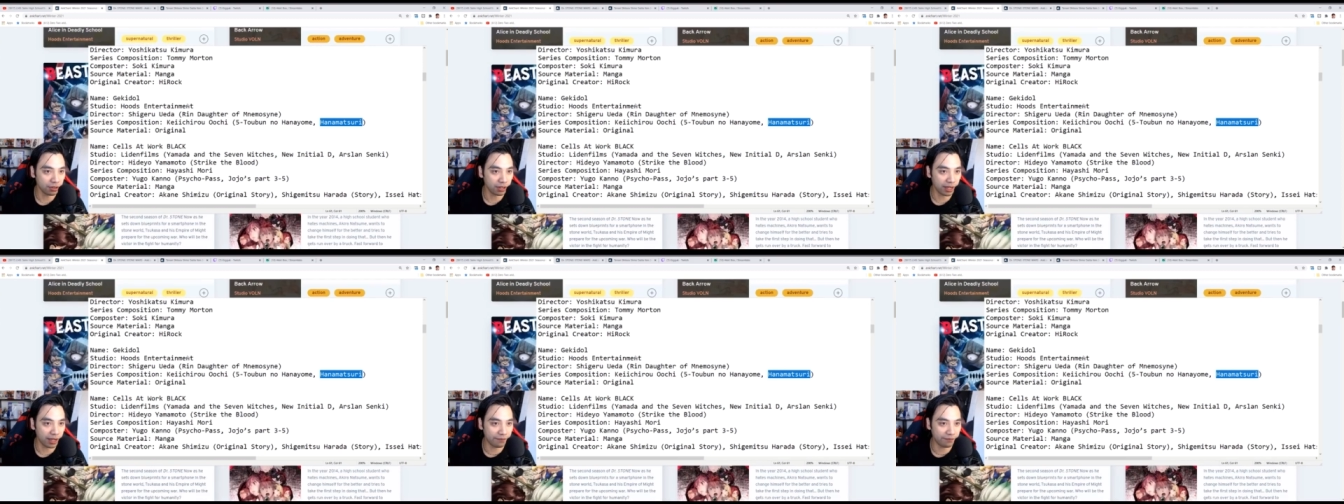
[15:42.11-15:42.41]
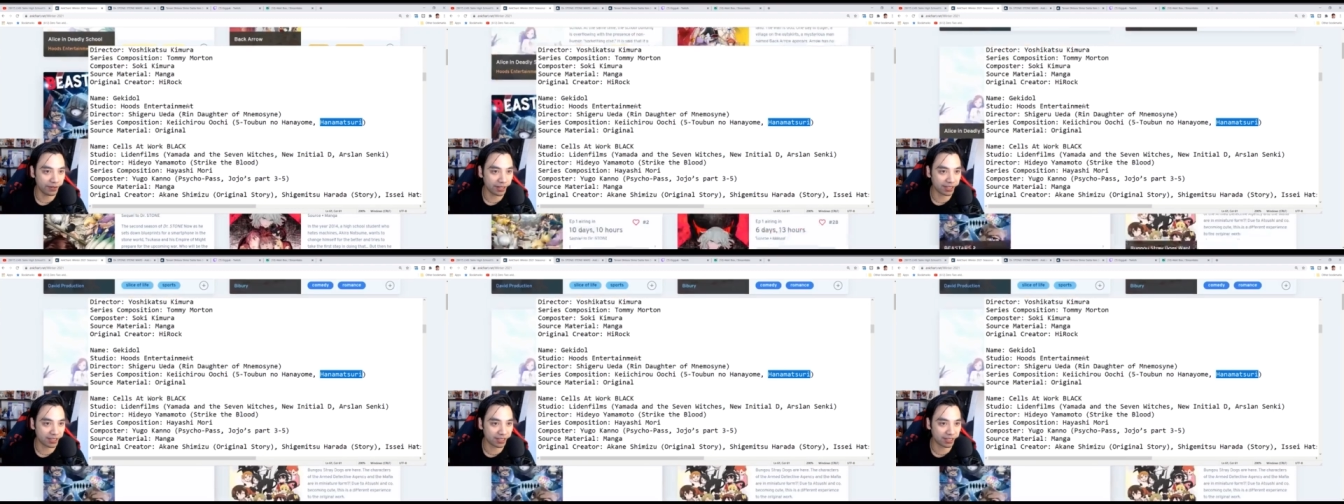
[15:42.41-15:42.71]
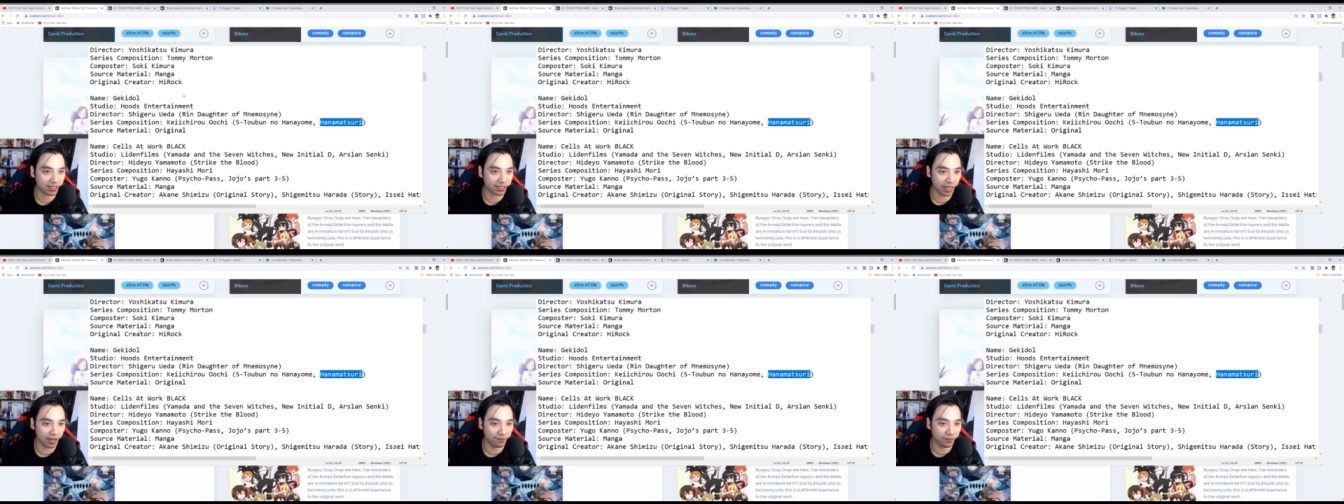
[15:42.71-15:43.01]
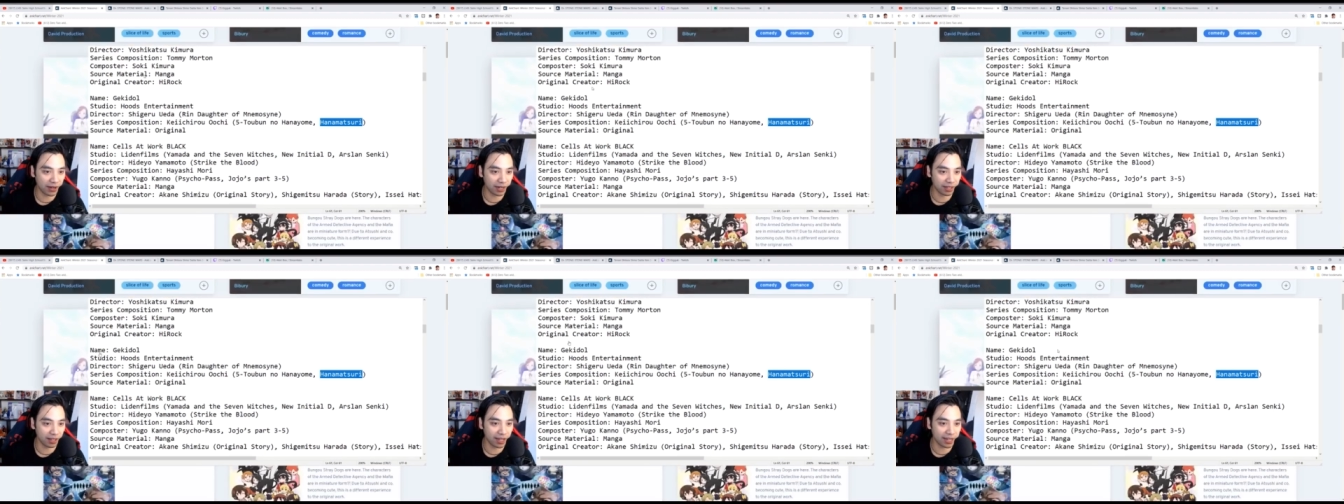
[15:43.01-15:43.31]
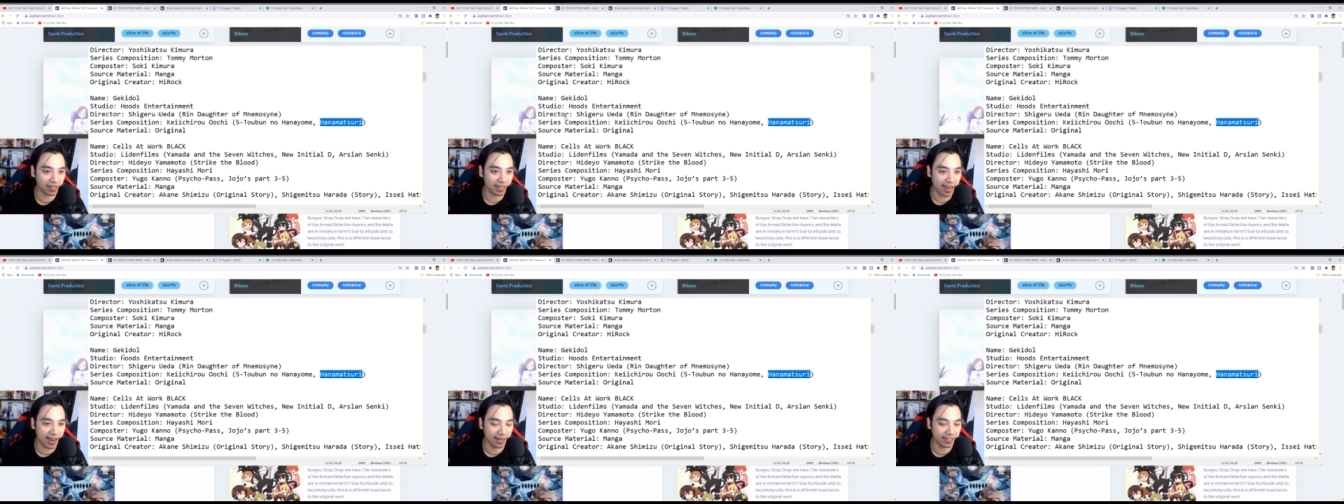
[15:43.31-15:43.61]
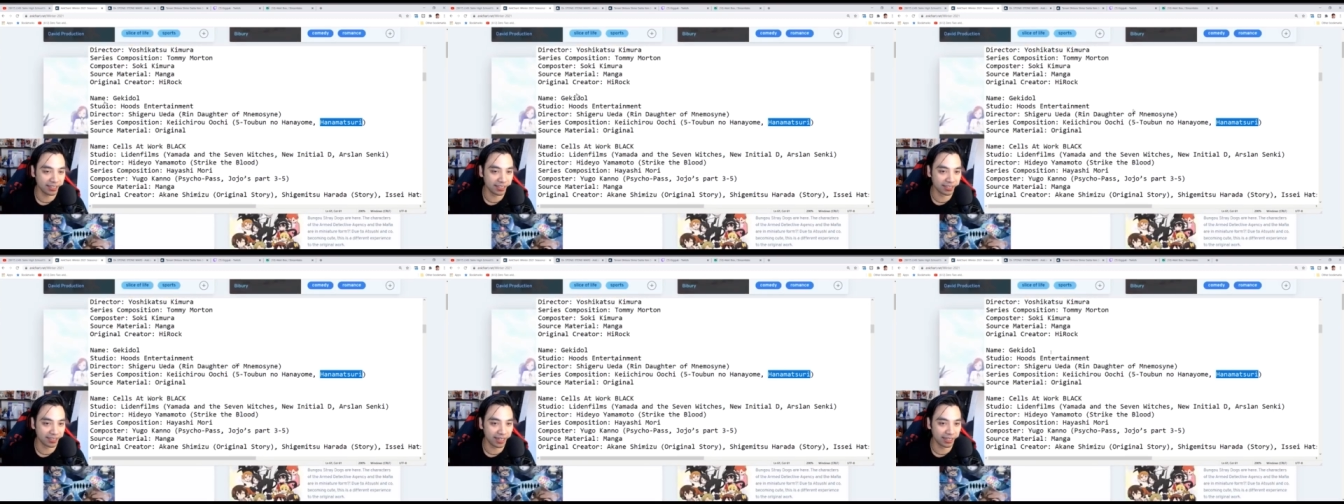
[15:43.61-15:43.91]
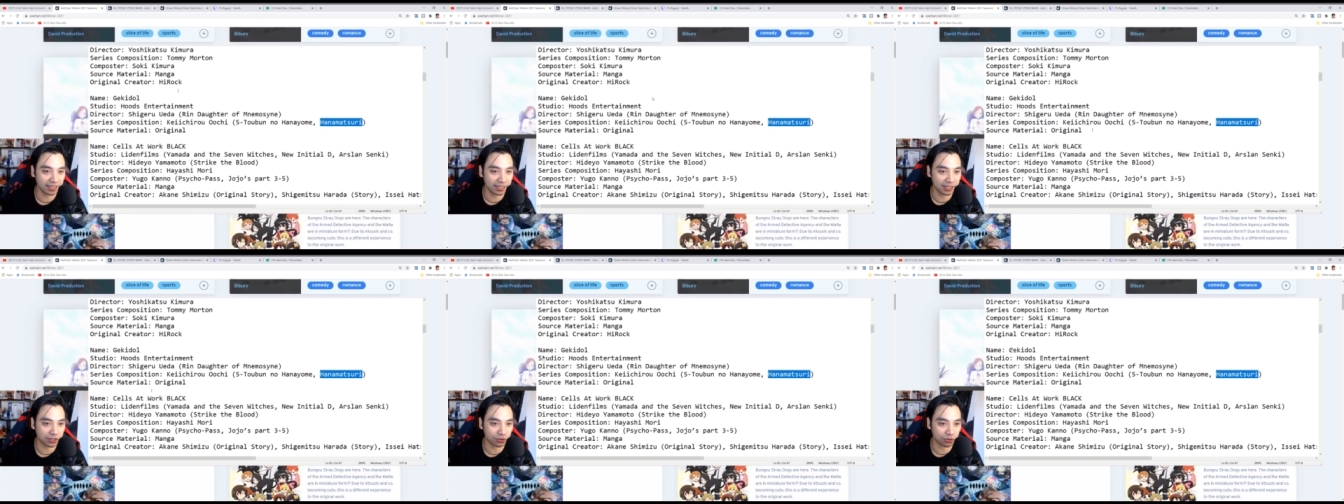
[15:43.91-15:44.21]
if I like Alice in
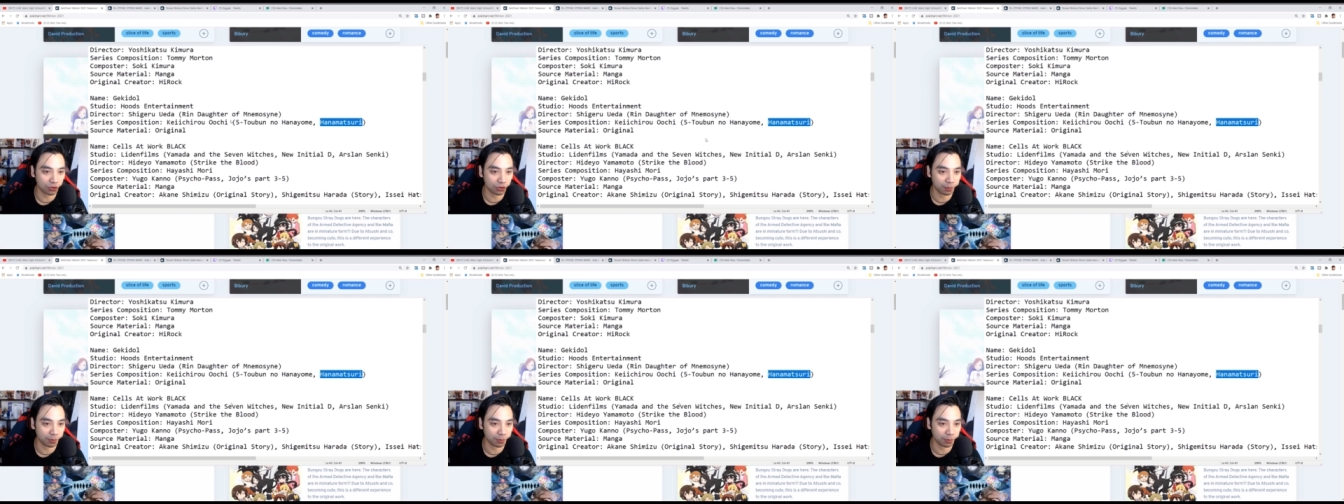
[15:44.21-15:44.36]
Deadly School,